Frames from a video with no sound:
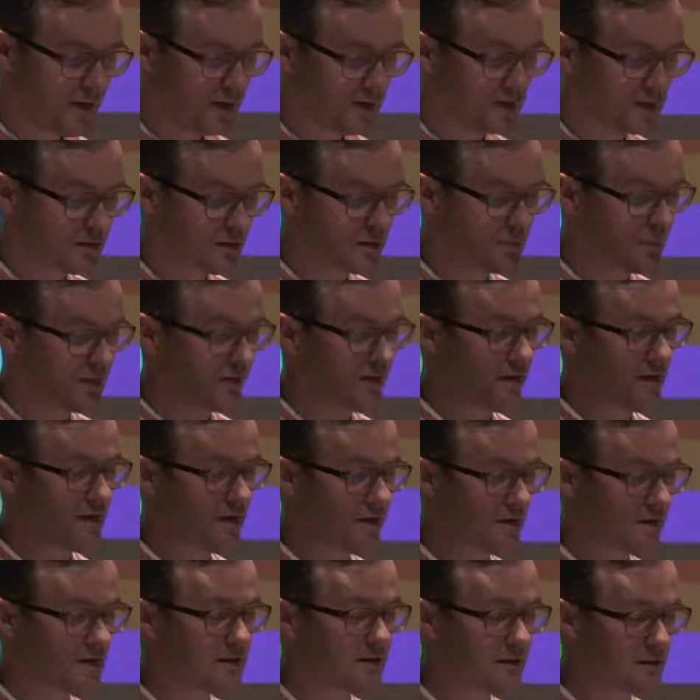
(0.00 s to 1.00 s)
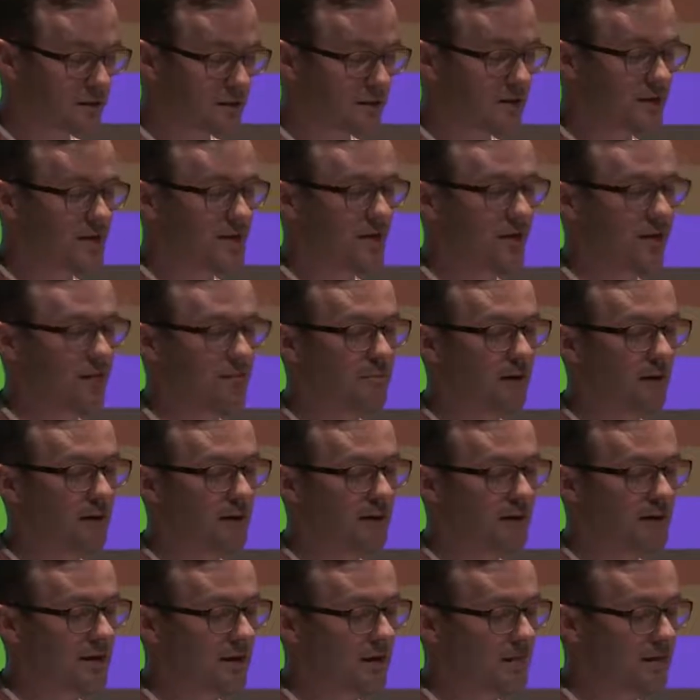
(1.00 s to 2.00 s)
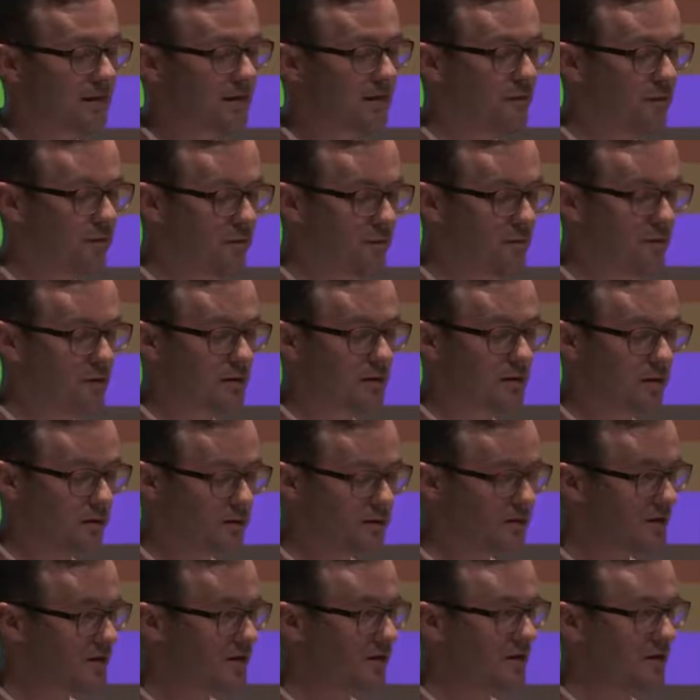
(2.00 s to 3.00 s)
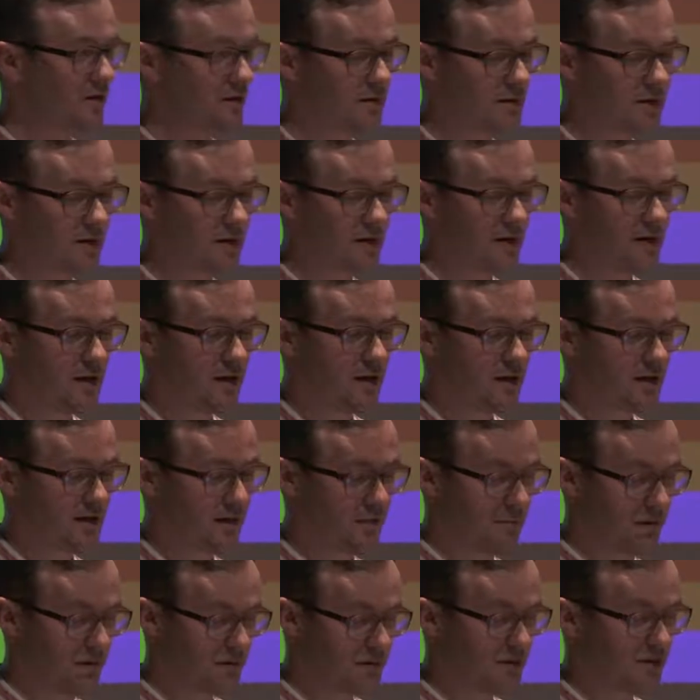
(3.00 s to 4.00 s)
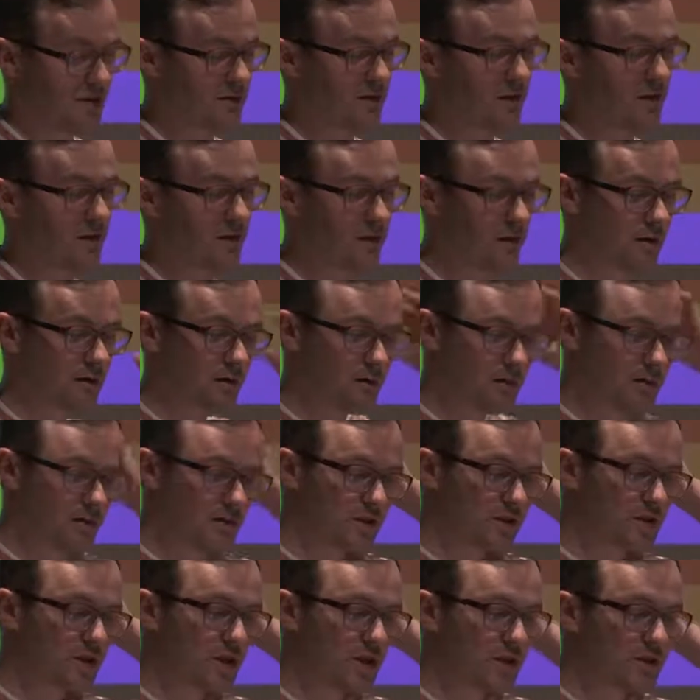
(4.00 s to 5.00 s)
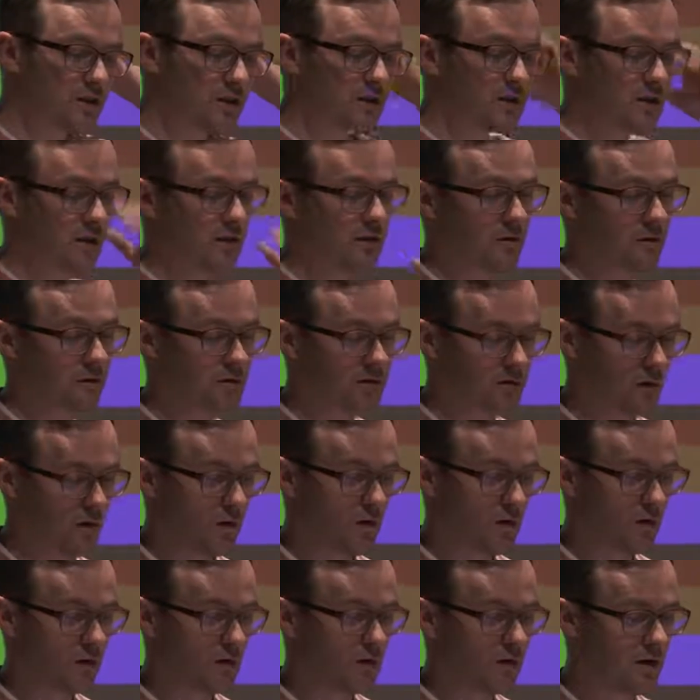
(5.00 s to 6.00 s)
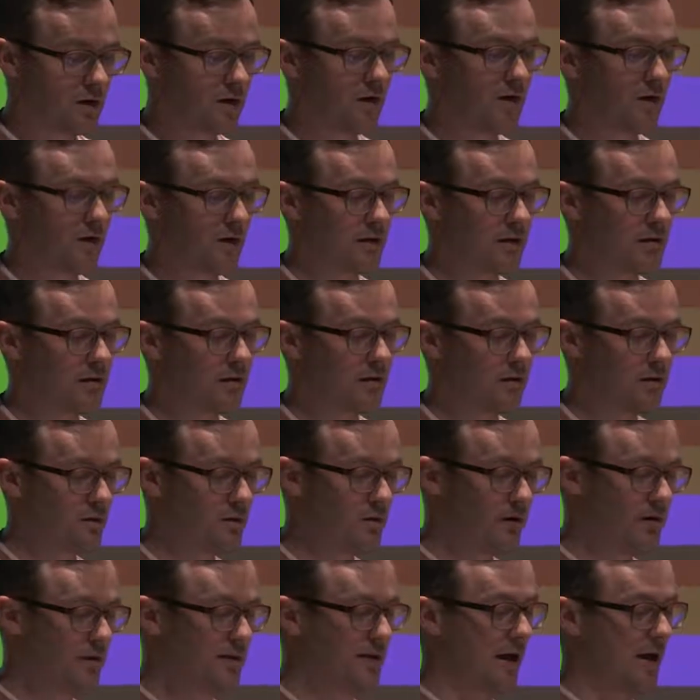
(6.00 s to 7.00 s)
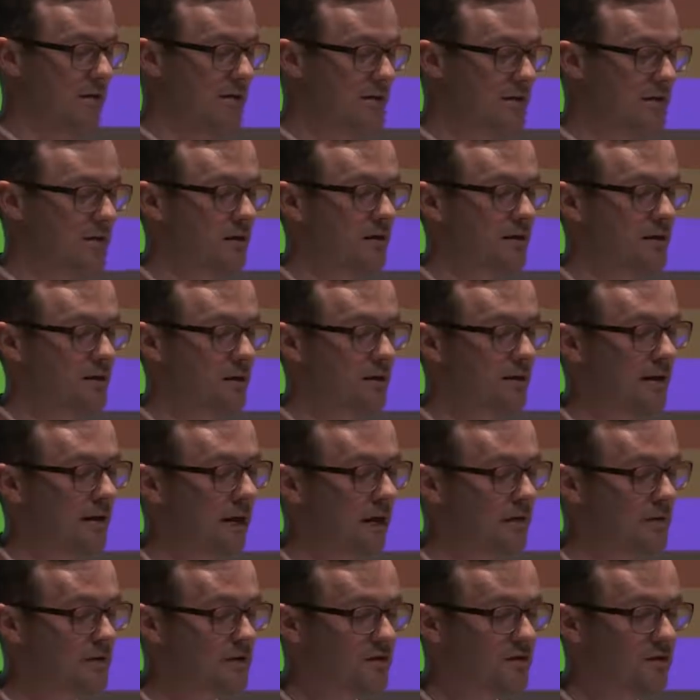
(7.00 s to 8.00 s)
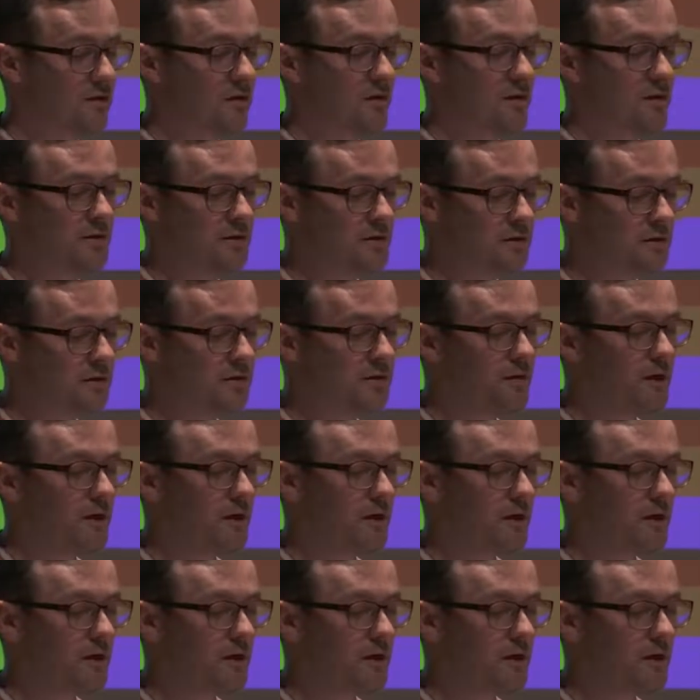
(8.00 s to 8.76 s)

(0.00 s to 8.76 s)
So within this multi-scale paradigm, the formal concern, as I mentioned earlier on, stretches across all available timescales and allows for a new